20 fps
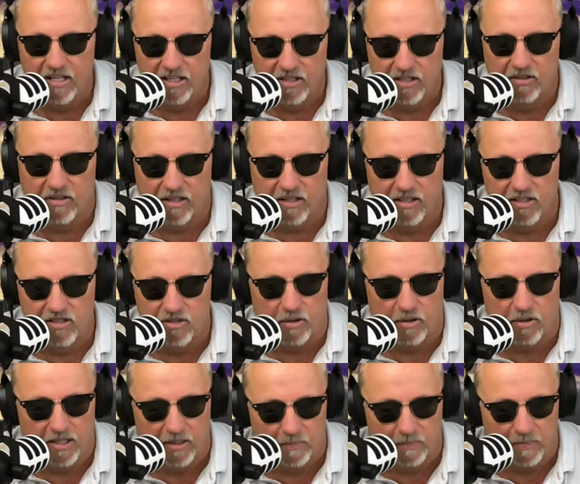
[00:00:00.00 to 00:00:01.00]
you can
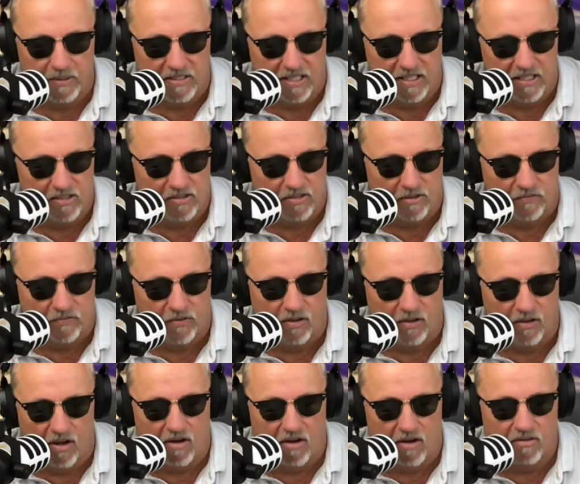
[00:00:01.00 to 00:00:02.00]
enjoy the potential for
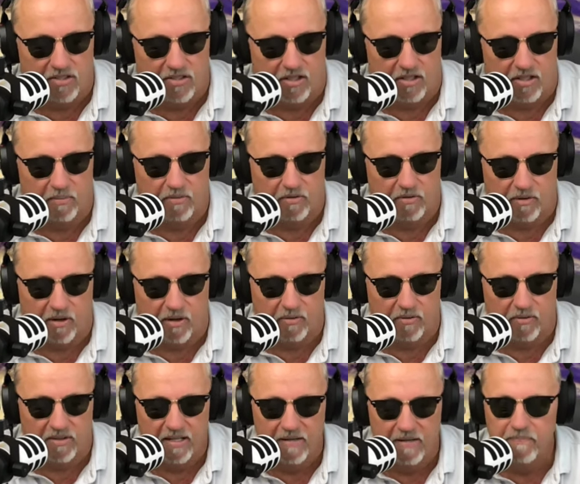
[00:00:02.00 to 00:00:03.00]
long term
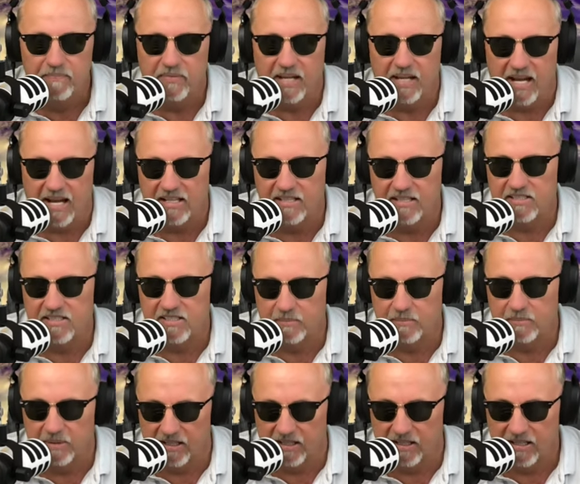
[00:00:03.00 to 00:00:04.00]
growth and
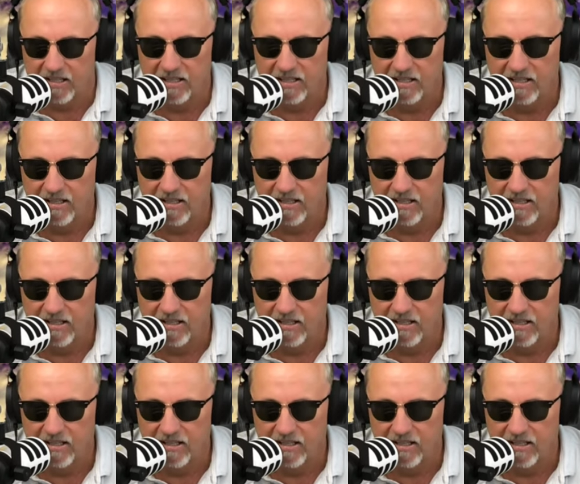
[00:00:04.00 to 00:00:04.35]
stability.